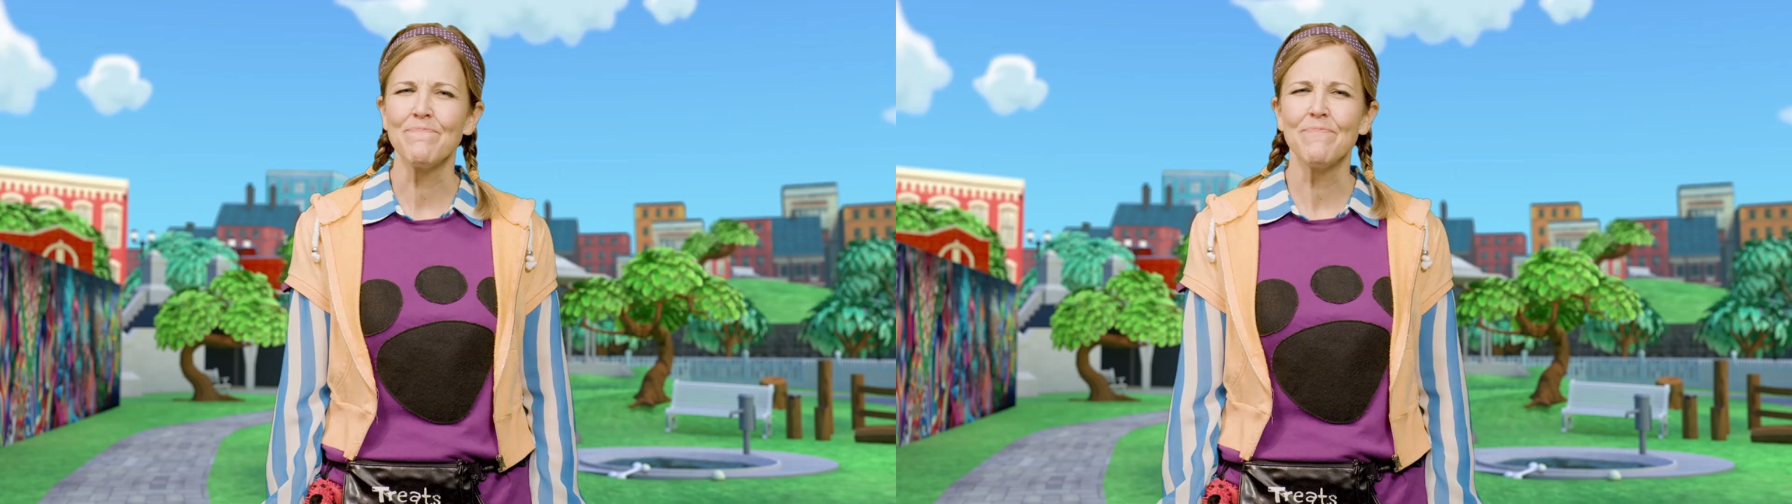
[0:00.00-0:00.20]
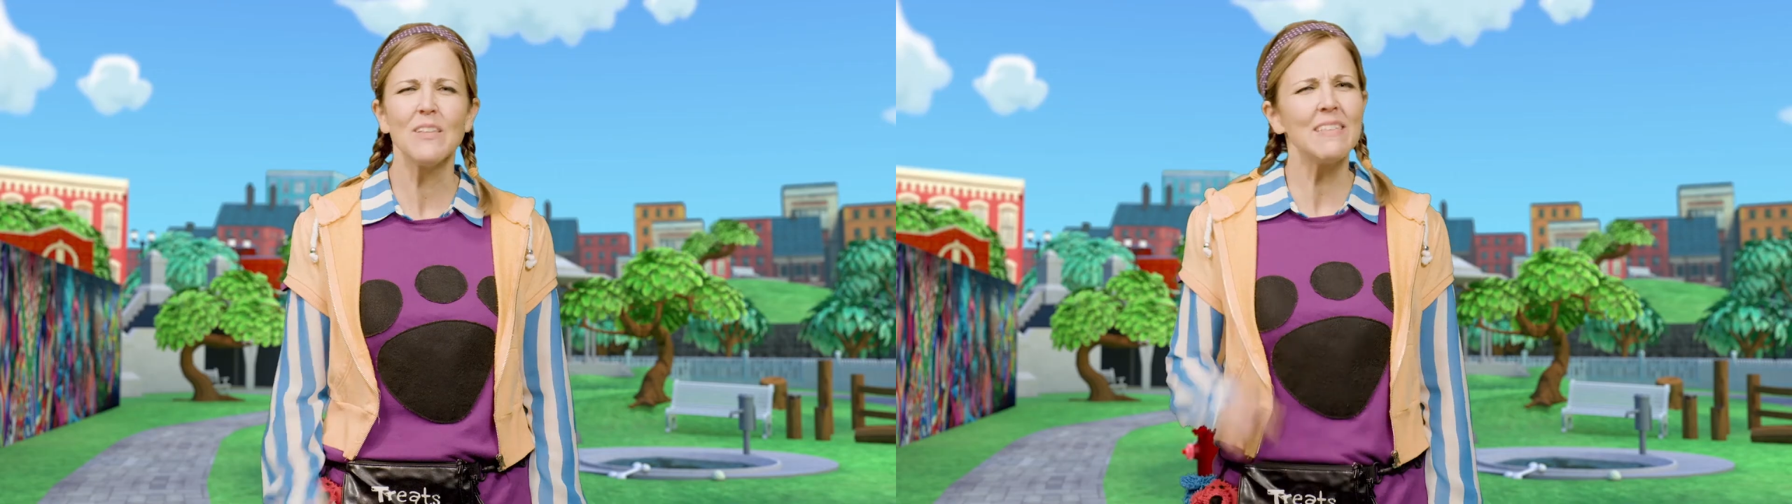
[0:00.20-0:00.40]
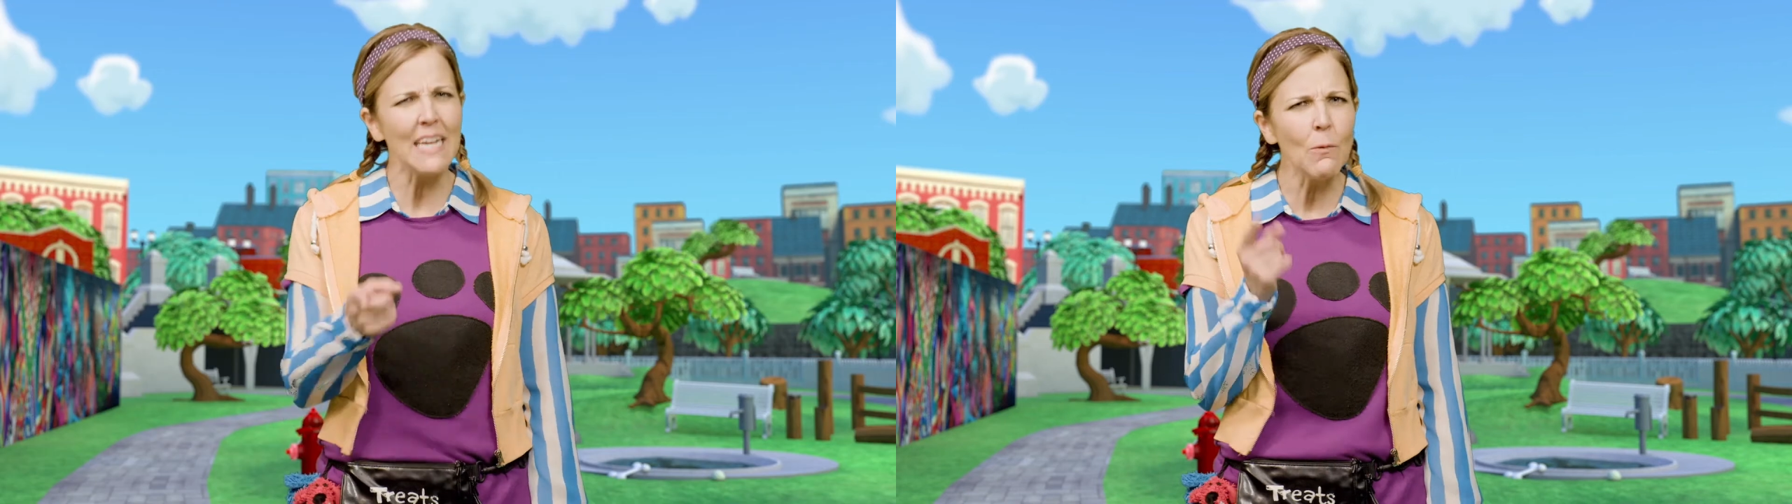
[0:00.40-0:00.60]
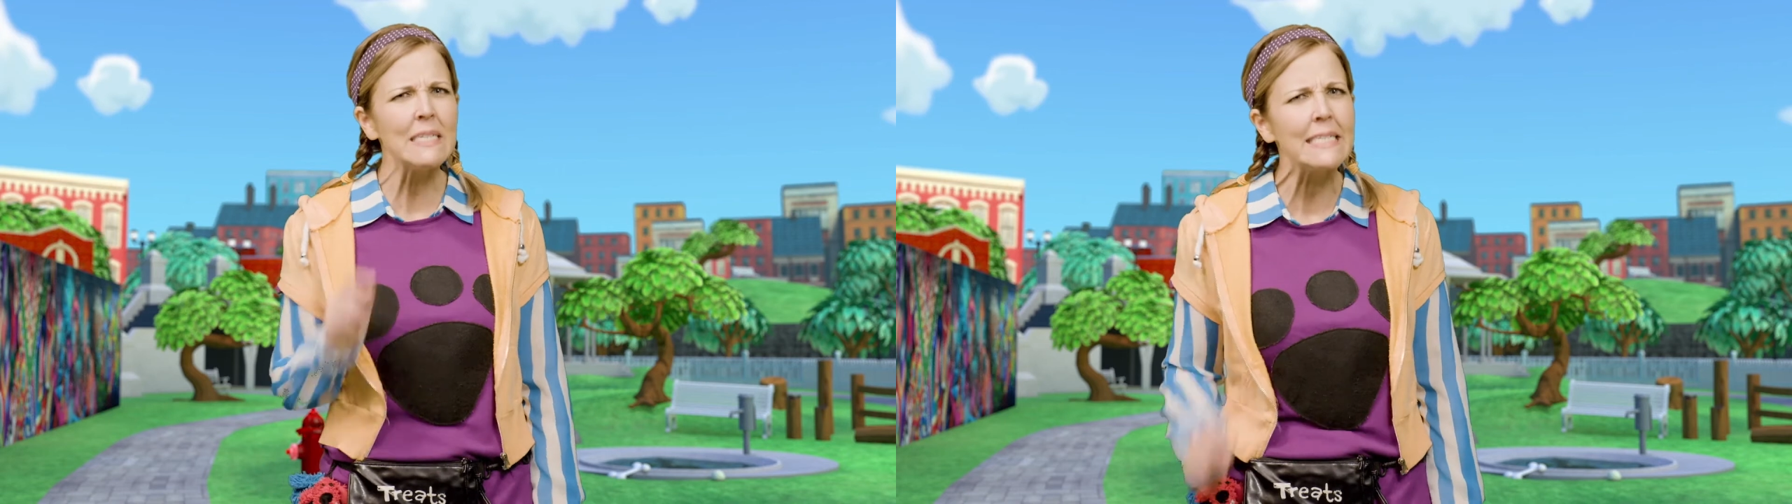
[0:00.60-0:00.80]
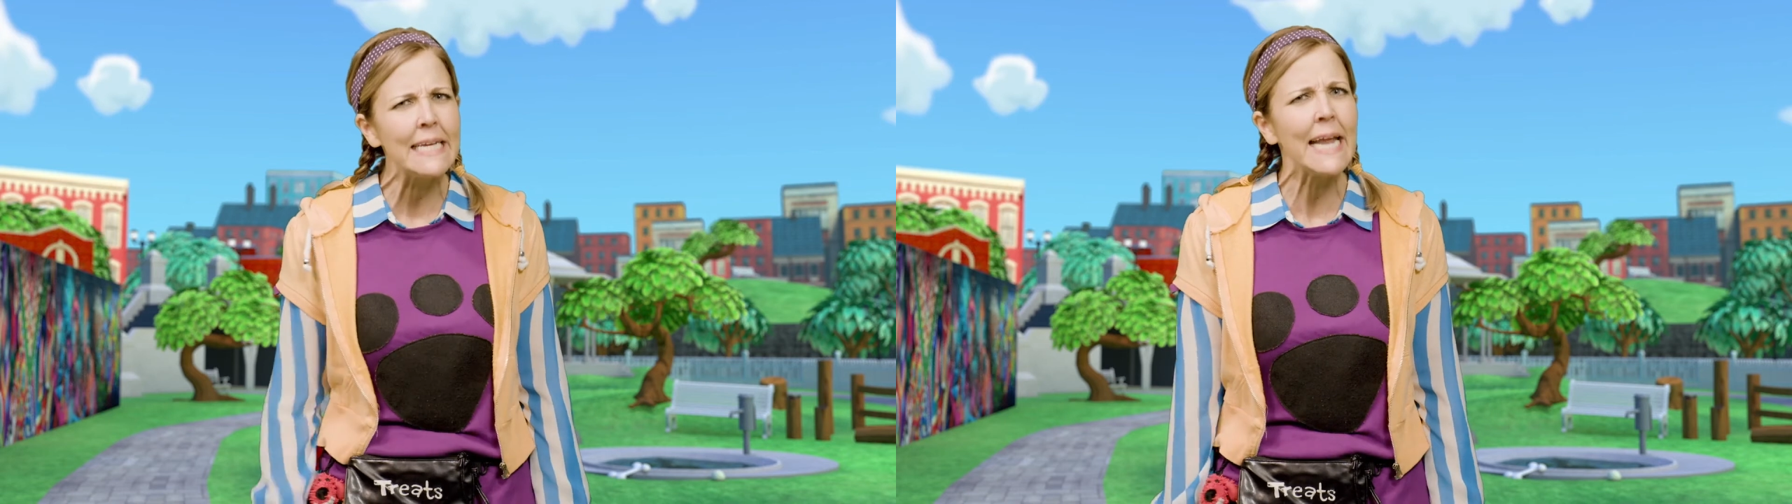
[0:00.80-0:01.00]
Does
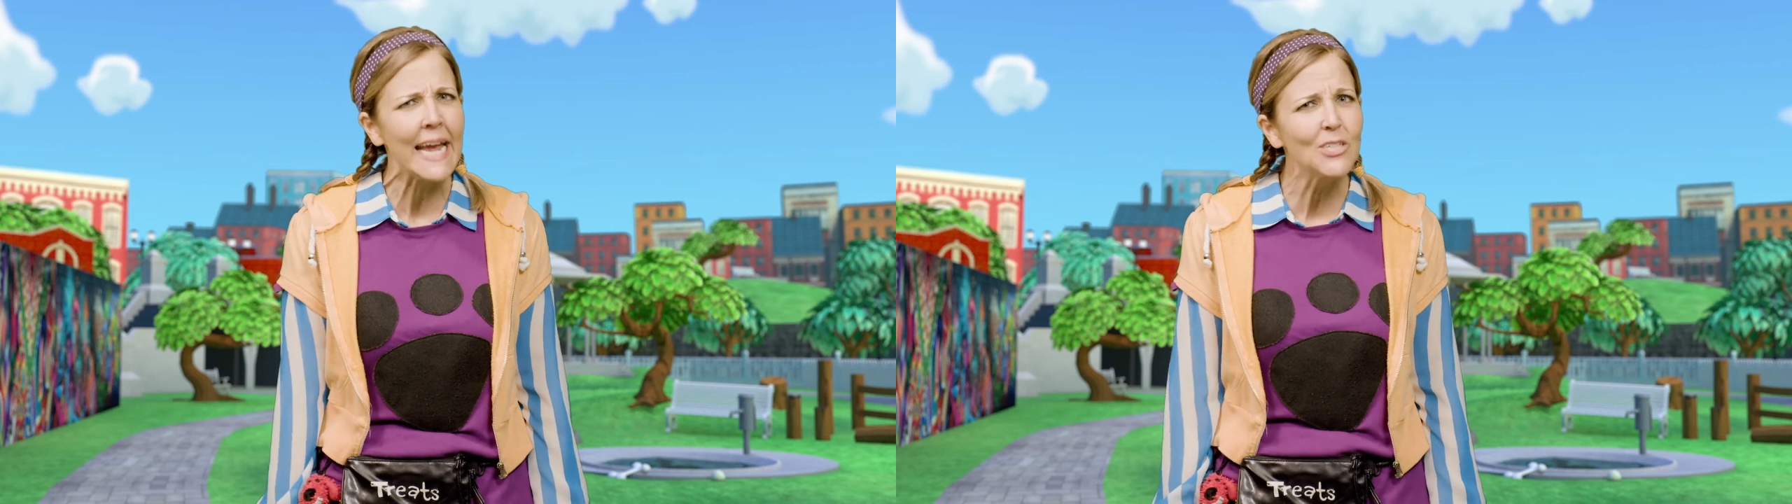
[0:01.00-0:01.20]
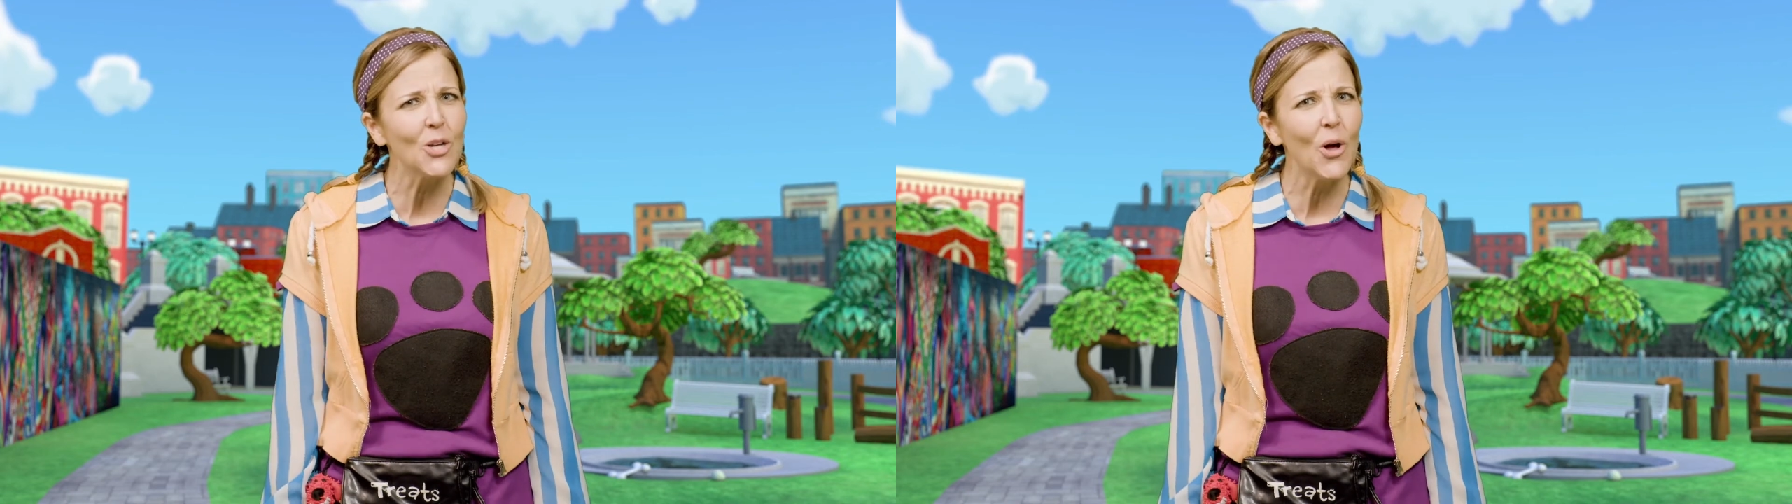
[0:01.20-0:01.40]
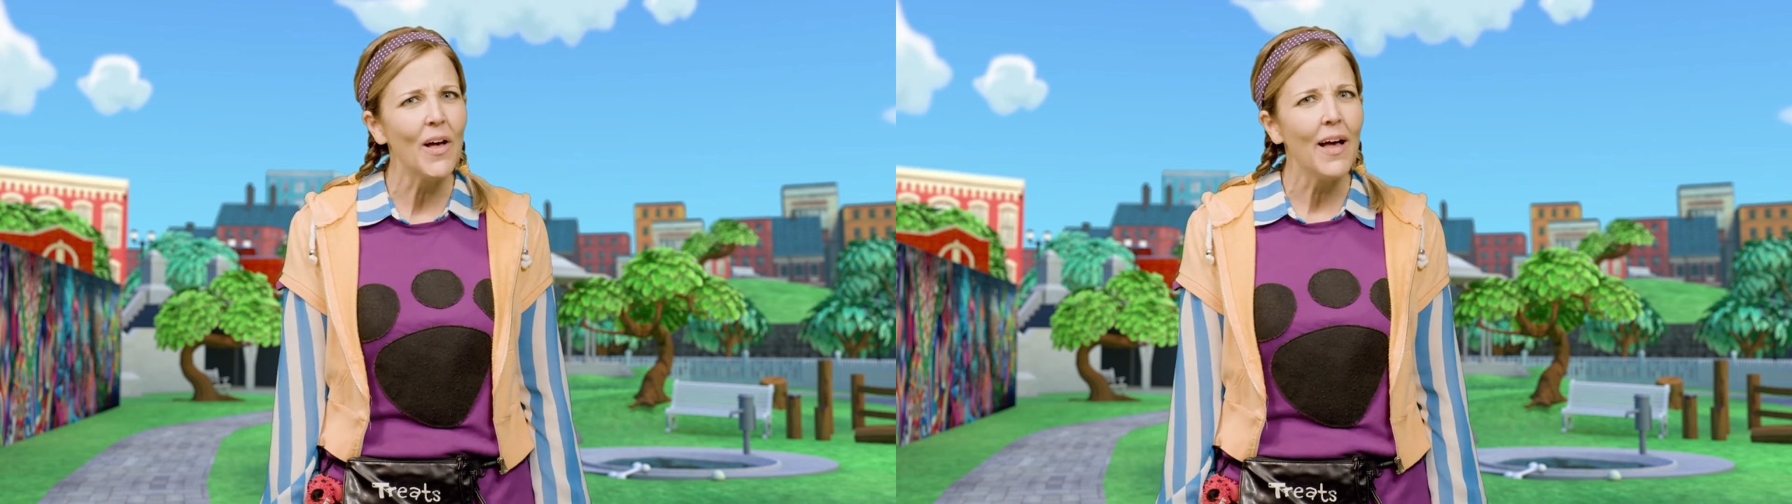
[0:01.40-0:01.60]
anyone see an angel?